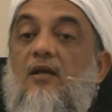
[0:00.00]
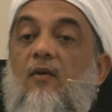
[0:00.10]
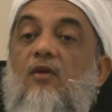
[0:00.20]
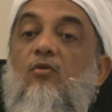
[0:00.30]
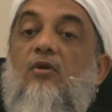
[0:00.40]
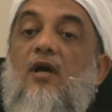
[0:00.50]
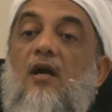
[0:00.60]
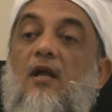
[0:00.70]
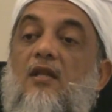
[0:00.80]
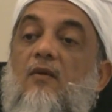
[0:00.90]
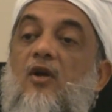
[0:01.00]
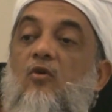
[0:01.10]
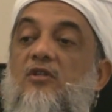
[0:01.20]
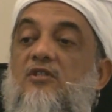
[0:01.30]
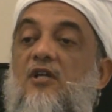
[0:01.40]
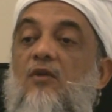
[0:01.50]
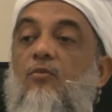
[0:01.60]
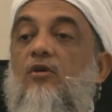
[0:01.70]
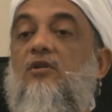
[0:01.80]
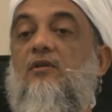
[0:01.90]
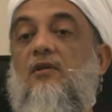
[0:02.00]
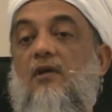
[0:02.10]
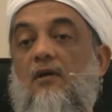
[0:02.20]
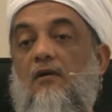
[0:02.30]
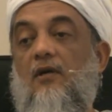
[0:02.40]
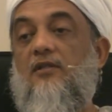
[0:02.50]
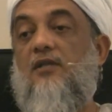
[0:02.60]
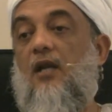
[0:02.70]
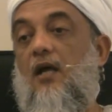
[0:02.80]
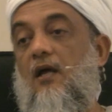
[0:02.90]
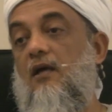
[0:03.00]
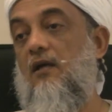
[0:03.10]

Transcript: The one who killed and the one who was killed both get Jannah.